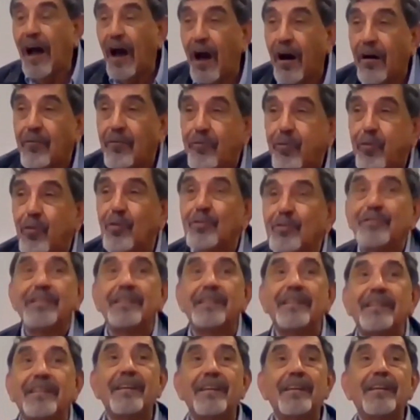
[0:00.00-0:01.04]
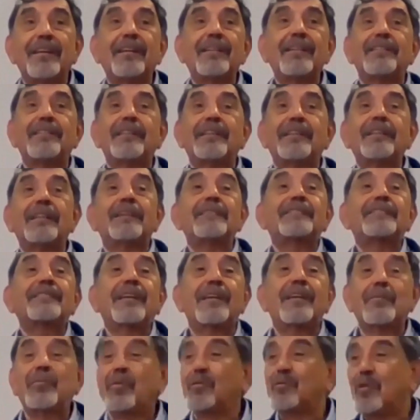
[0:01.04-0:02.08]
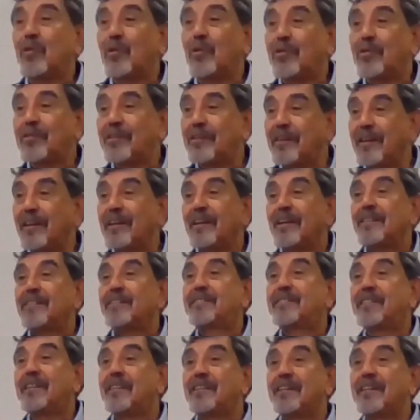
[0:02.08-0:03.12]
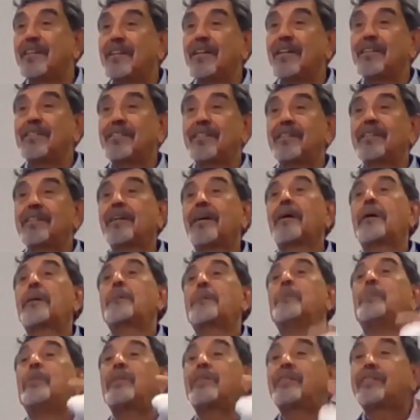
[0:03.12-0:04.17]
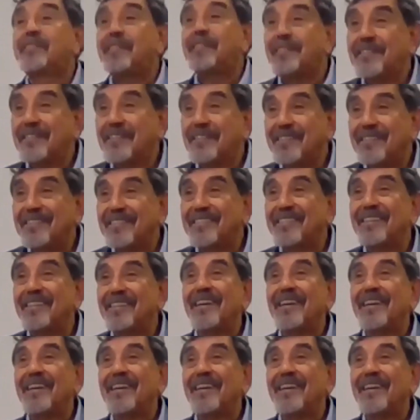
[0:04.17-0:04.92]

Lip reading: unfolding in the landscape of Turkey, generating big cities,